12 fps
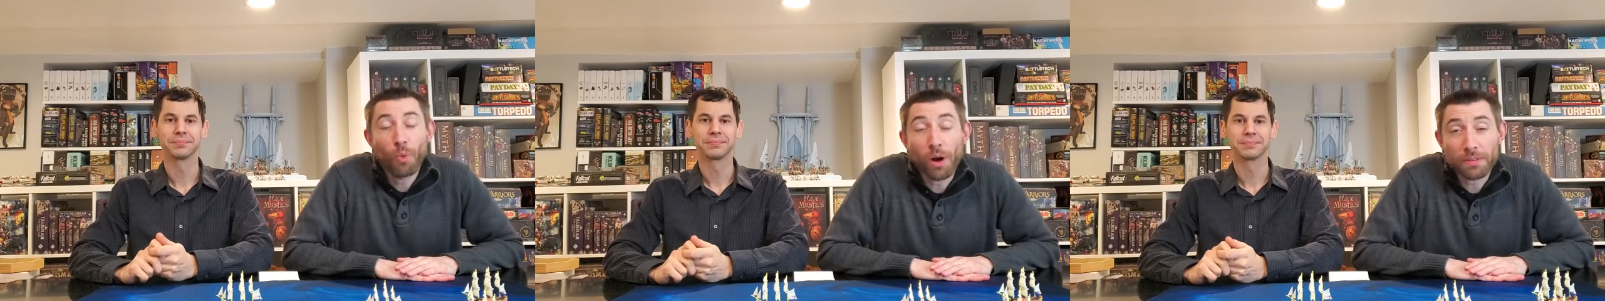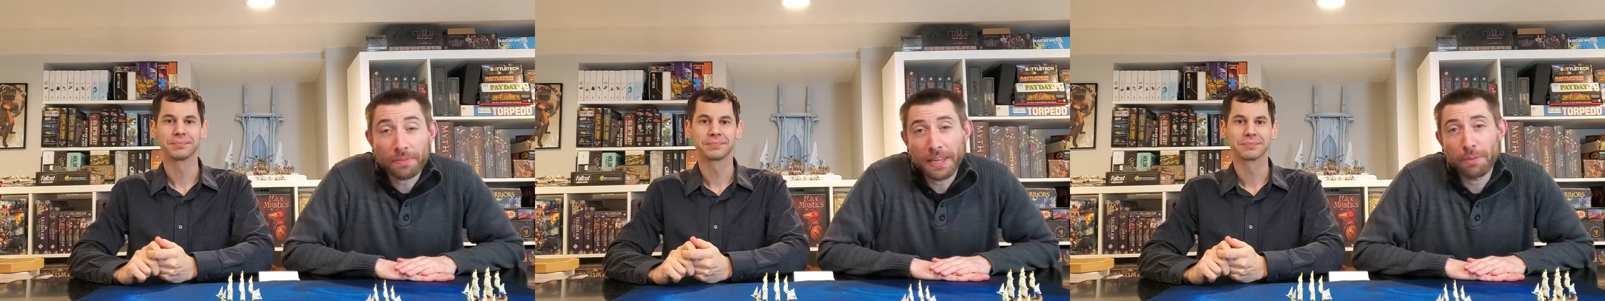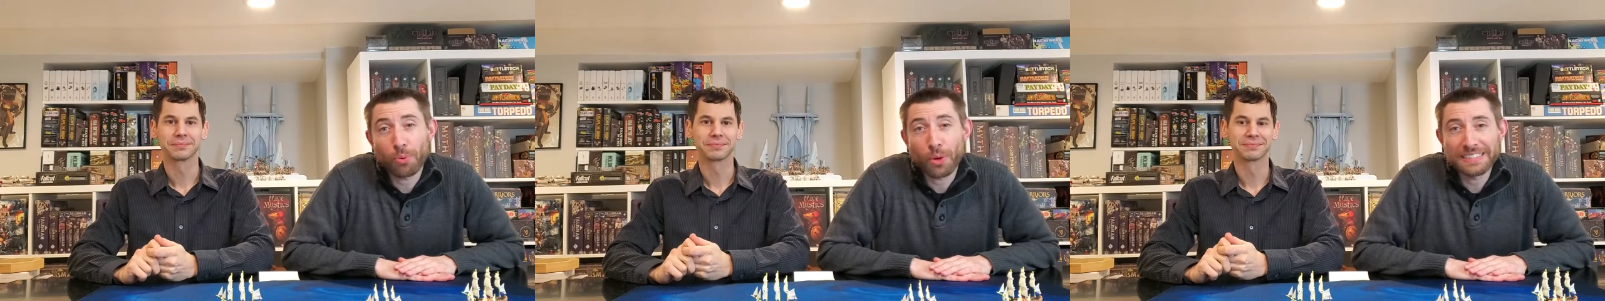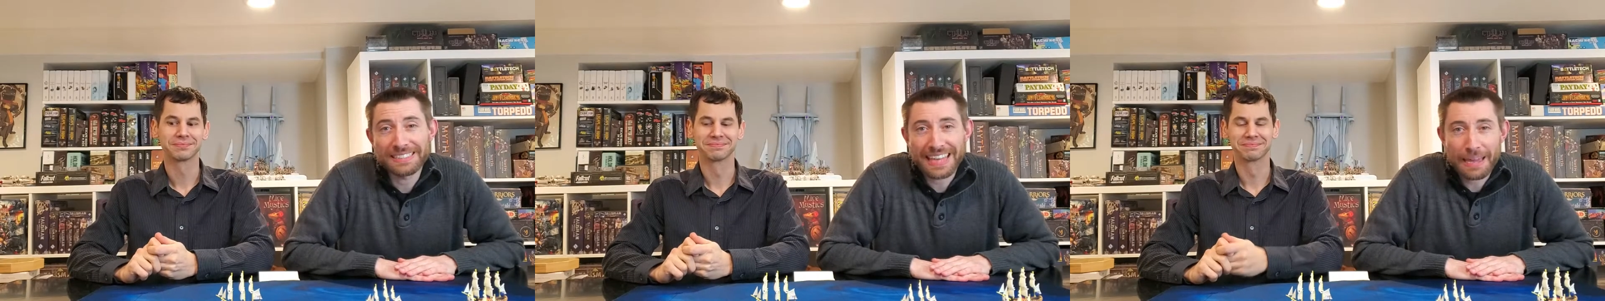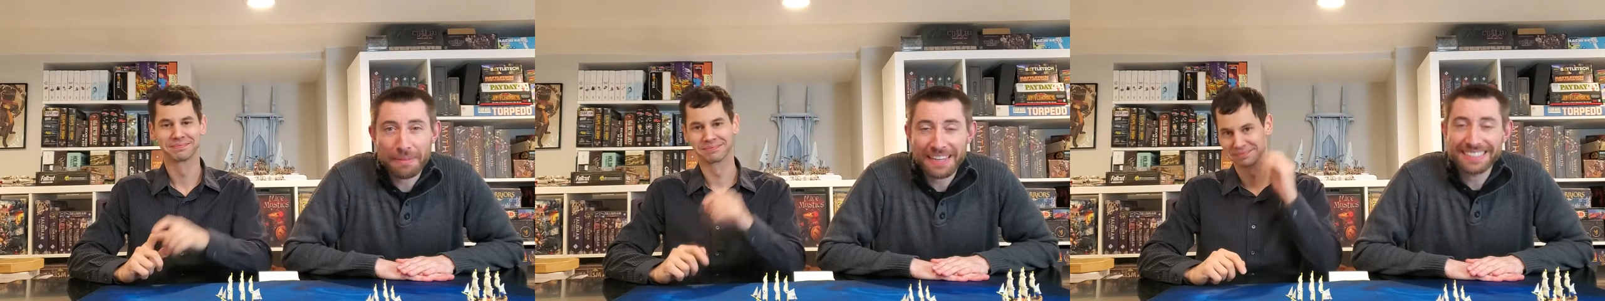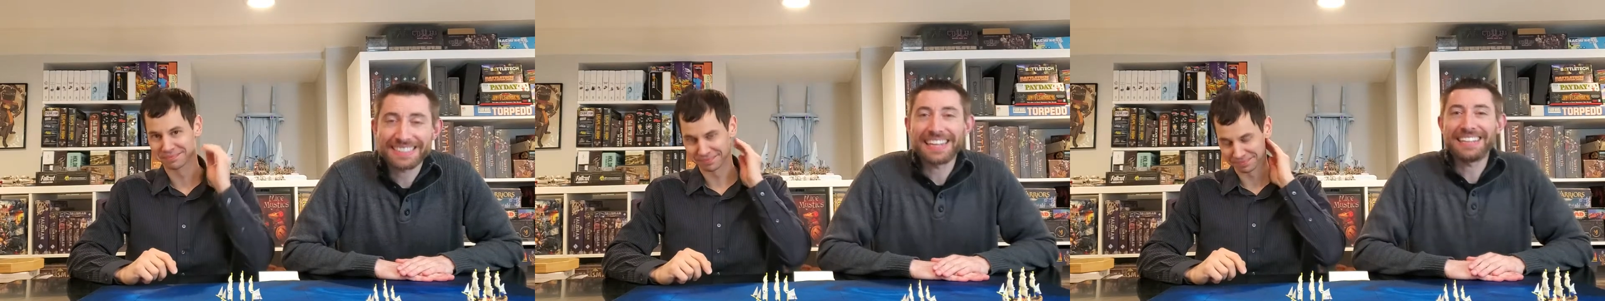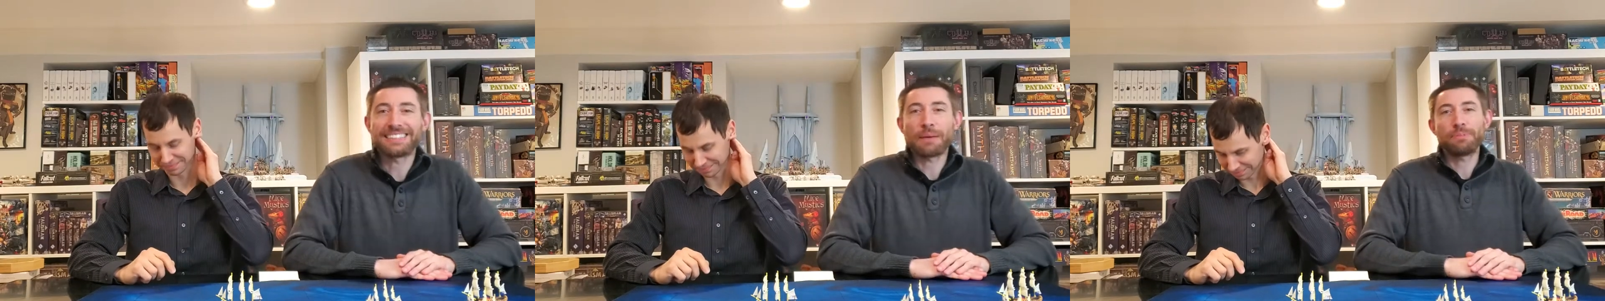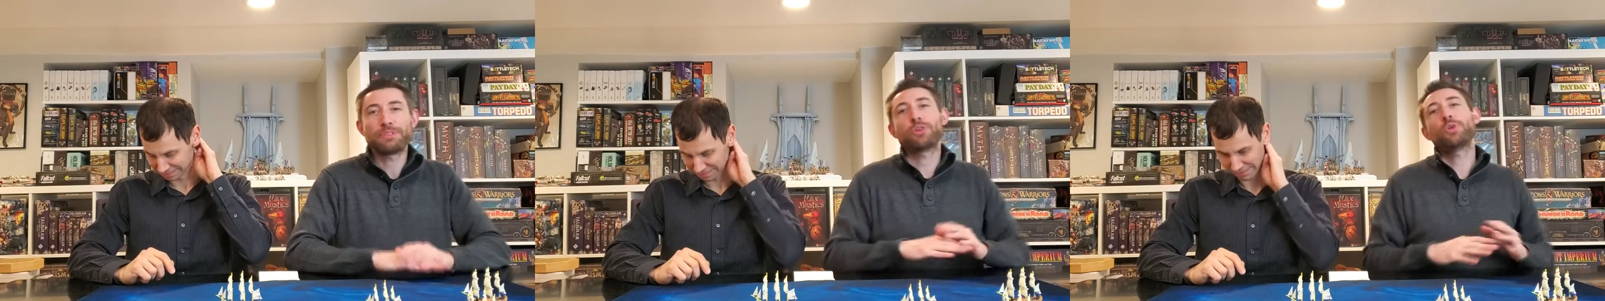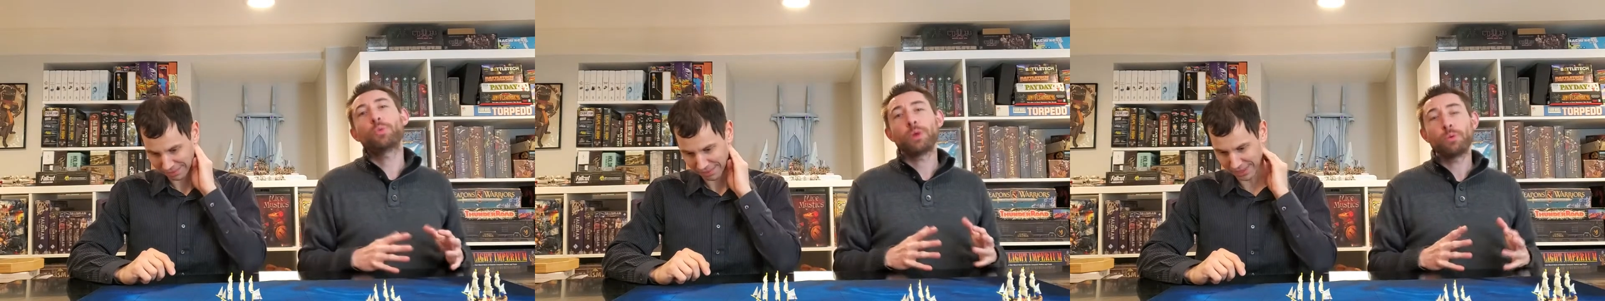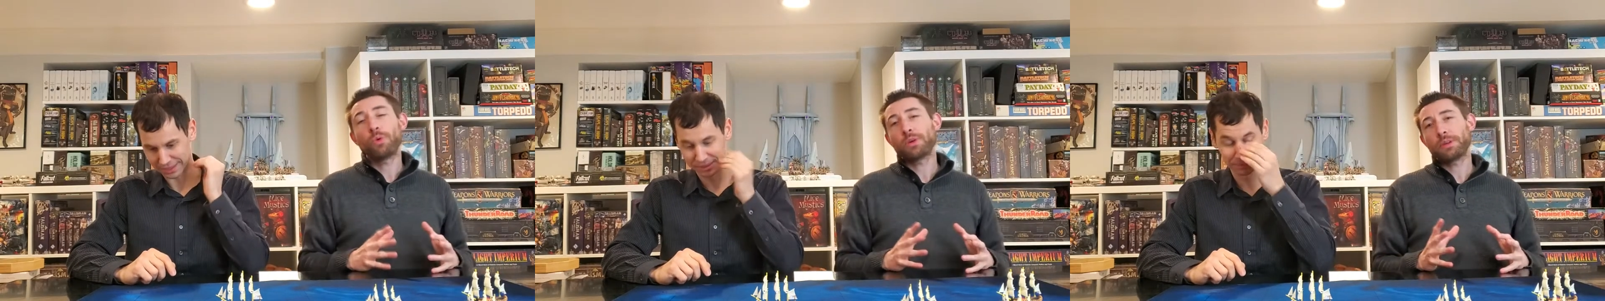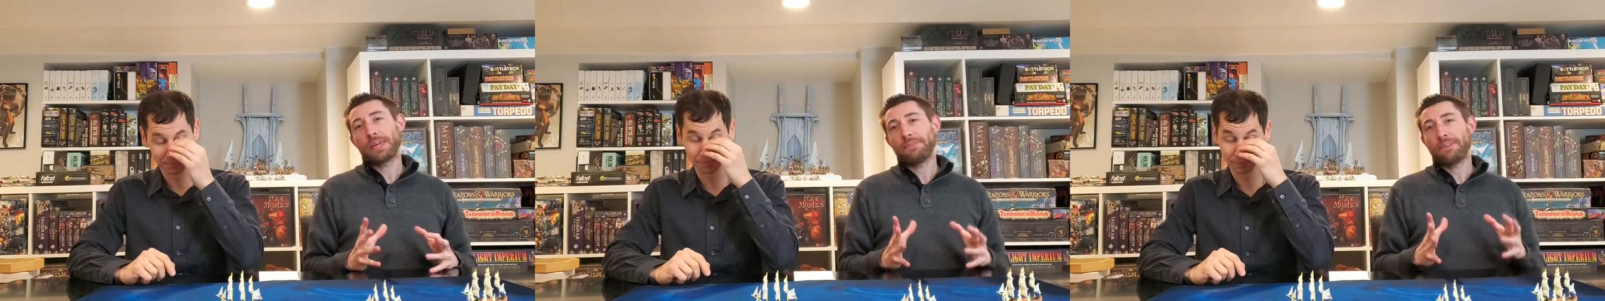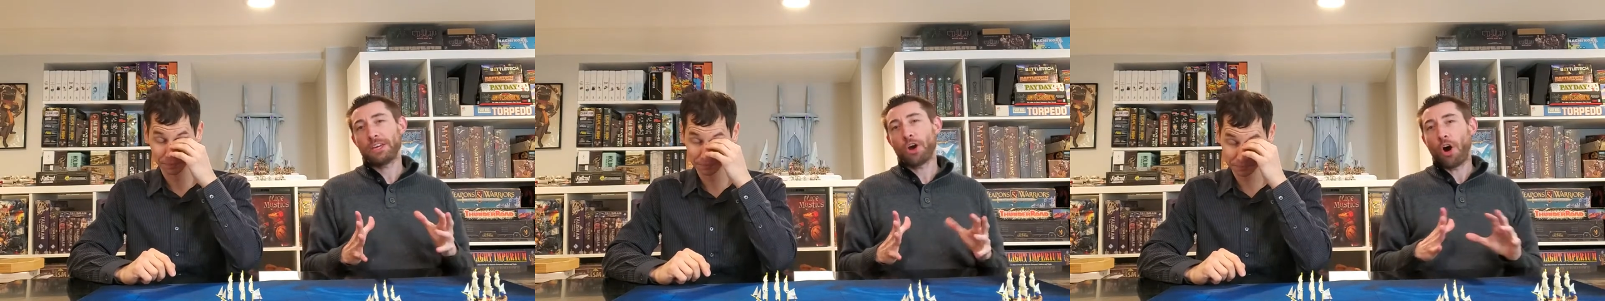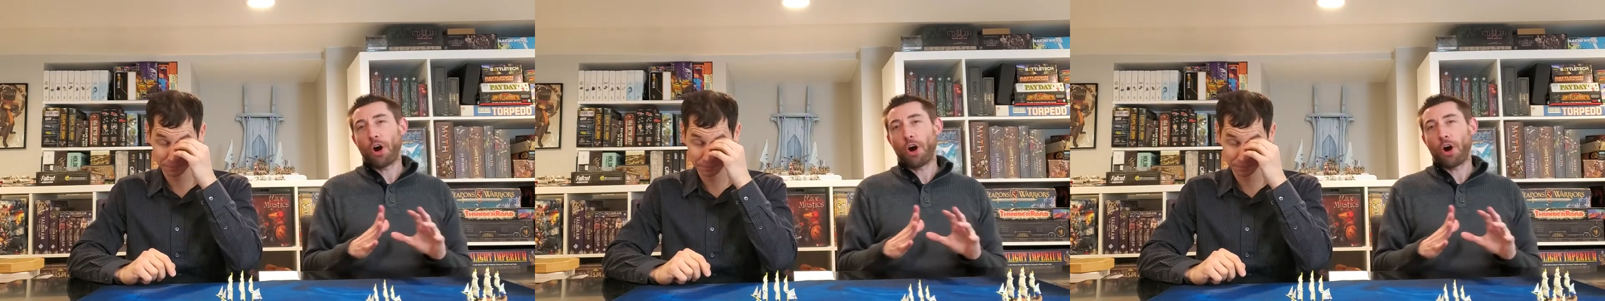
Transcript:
Speaker 1: Welcome to Hit Points Gaming. In today's episode, we will be giving